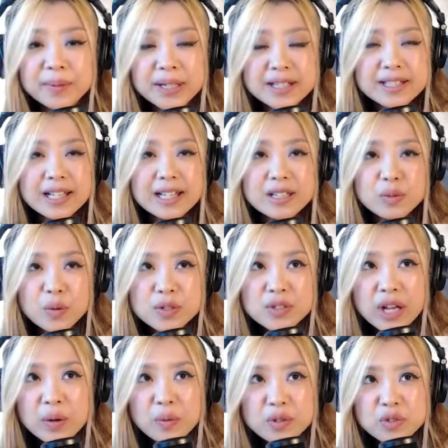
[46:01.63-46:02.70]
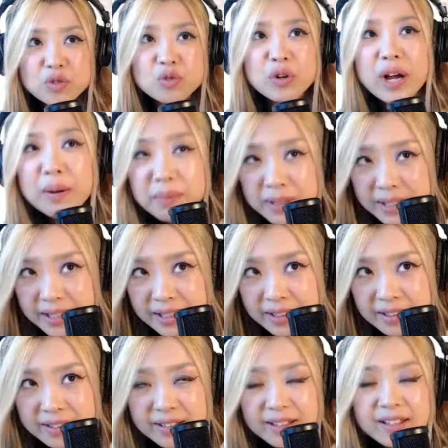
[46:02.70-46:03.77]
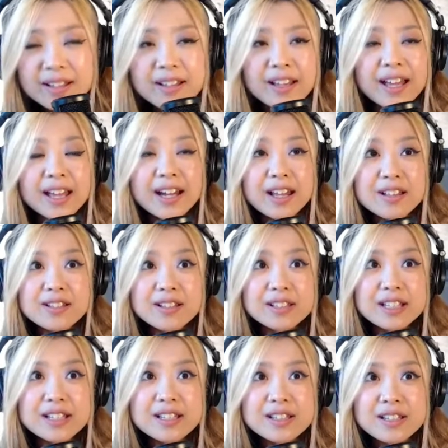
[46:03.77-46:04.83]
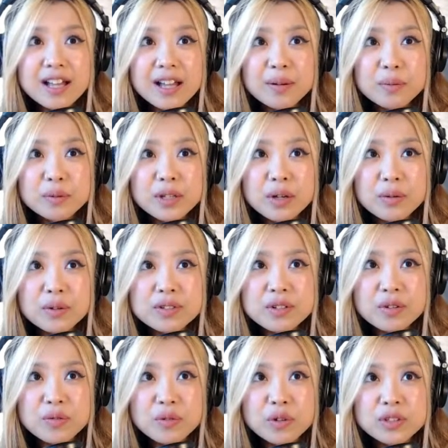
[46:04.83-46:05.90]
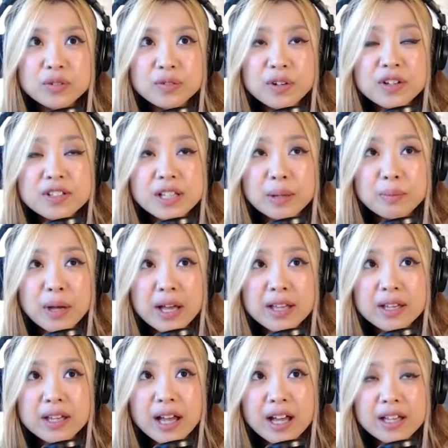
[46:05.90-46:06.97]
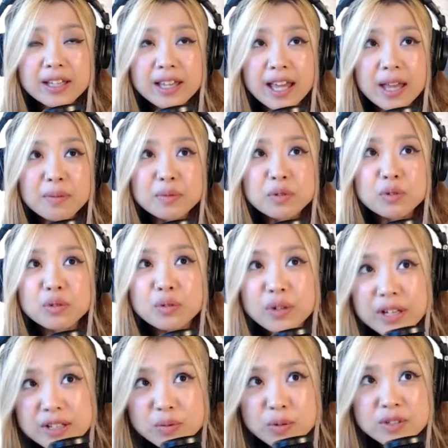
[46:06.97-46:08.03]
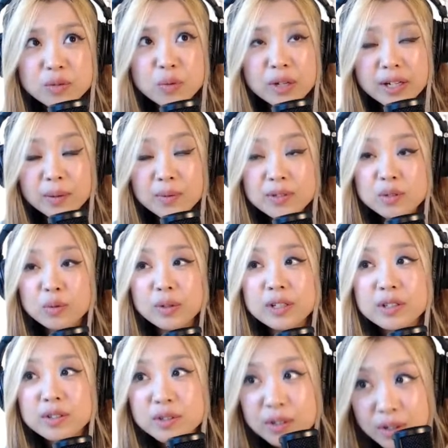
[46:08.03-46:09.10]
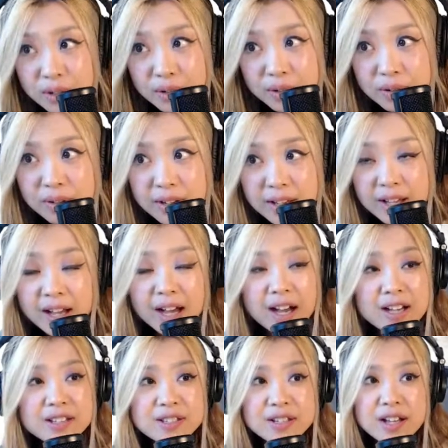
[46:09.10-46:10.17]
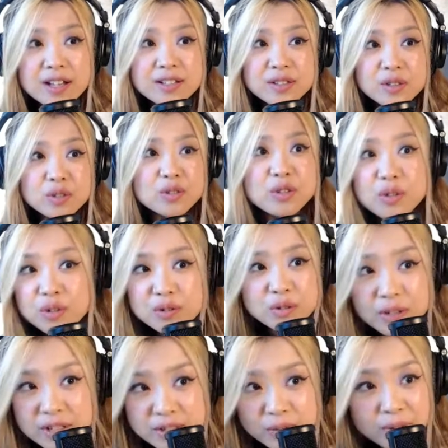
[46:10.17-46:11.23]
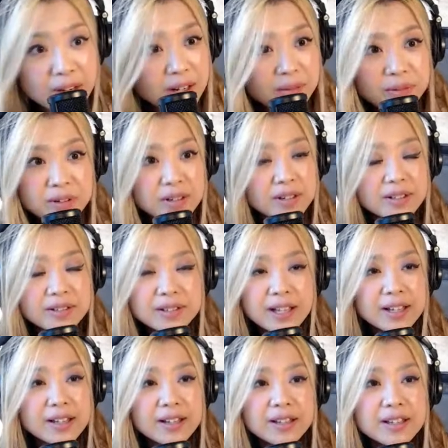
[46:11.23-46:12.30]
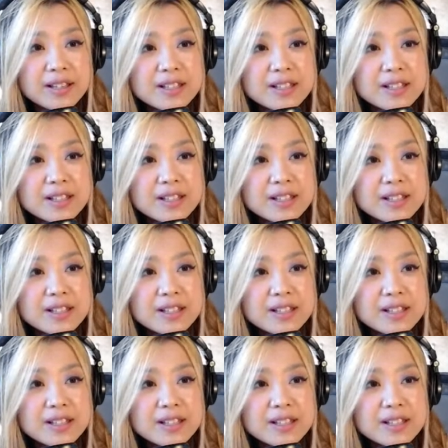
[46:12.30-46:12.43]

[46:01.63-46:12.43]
but I was traveling. And I, so this is time, that was for the first time I came to Greece was when I was 22. I just choose Greece, whatever, like